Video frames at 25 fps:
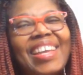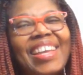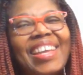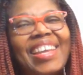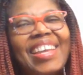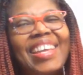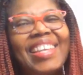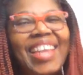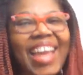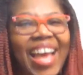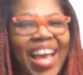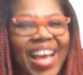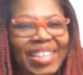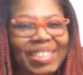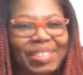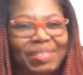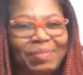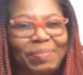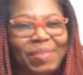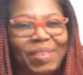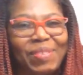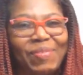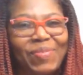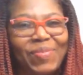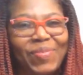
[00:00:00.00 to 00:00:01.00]
it has
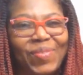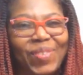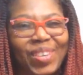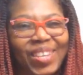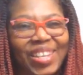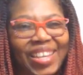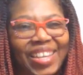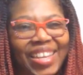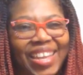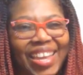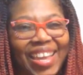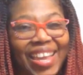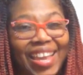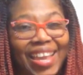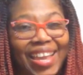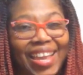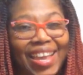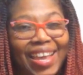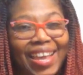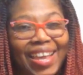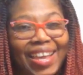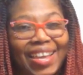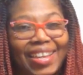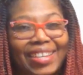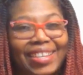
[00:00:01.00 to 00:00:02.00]
been fun
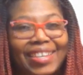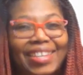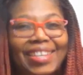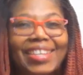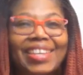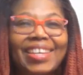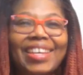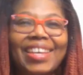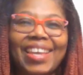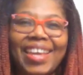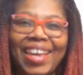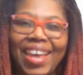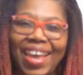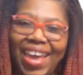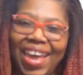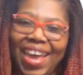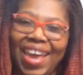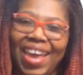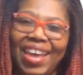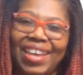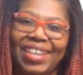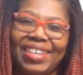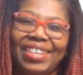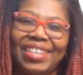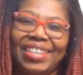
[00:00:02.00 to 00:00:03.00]
again,
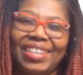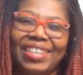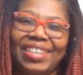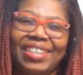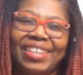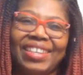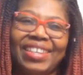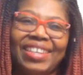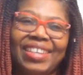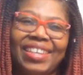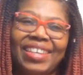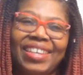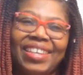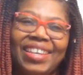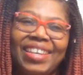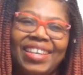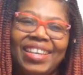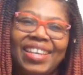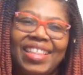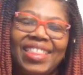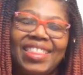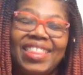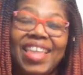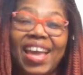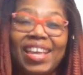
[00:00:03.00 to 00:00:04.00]
and
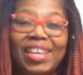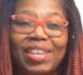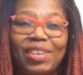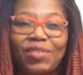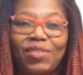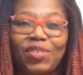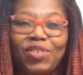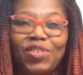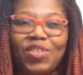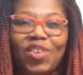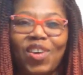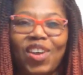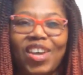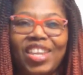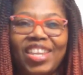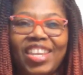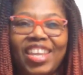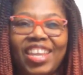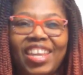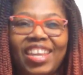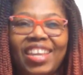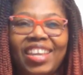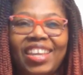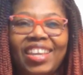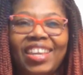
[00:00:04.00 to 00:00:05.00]
thank you for
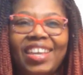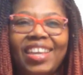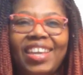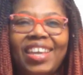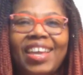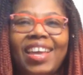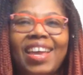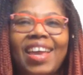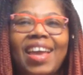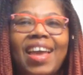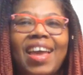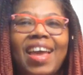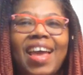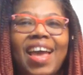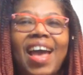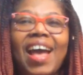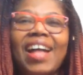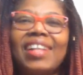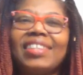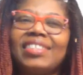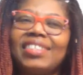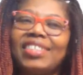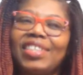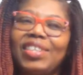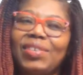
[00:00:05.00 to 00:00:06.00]
joining.
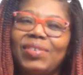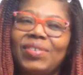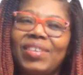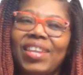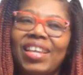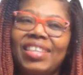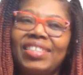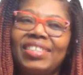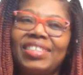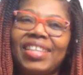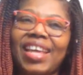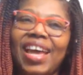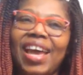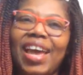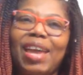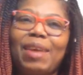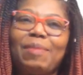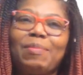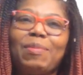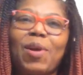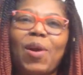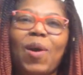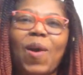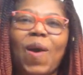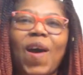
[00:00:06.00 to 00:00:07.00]
I'll see you next
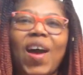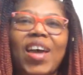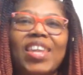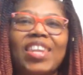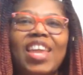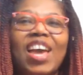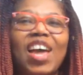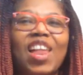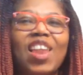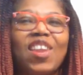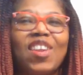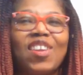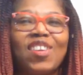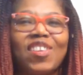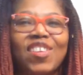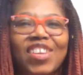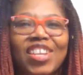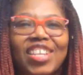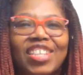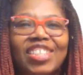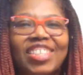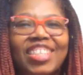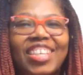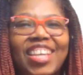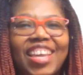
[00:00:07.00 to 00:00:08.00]
time on
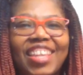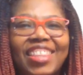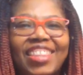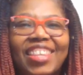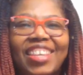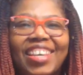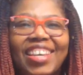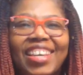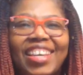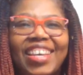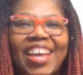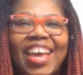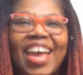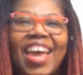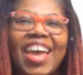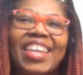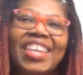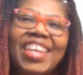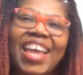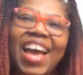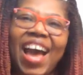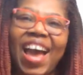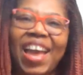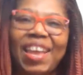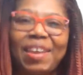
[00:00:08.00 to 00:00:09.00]
Learning Together,
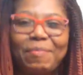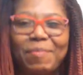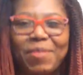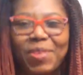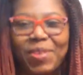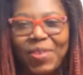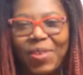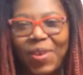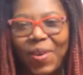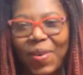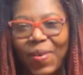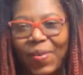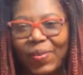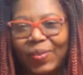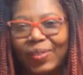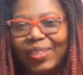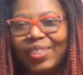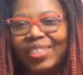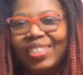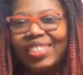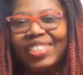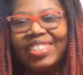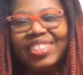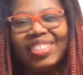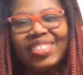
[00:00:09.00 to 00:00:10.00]
and I am your
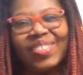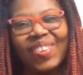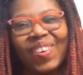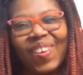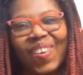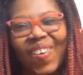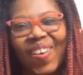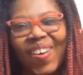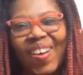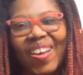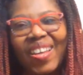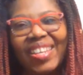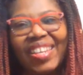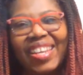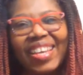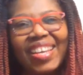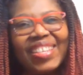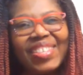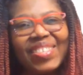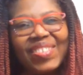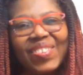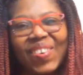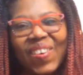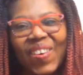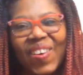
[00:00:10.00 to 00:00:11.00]
host, Dawn
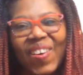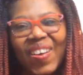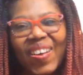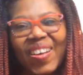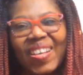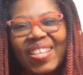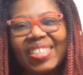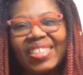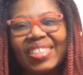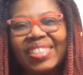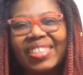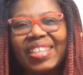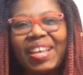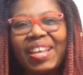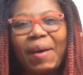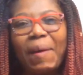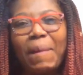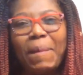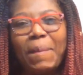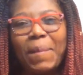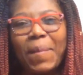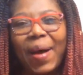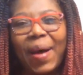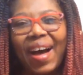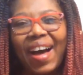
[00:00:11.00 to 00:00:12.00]
Dawes.
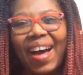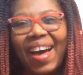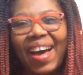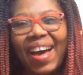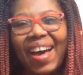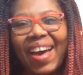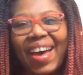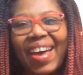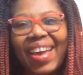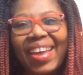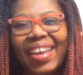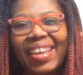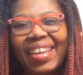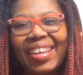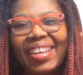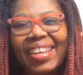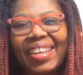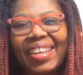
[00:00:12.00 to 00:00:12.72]
Bye.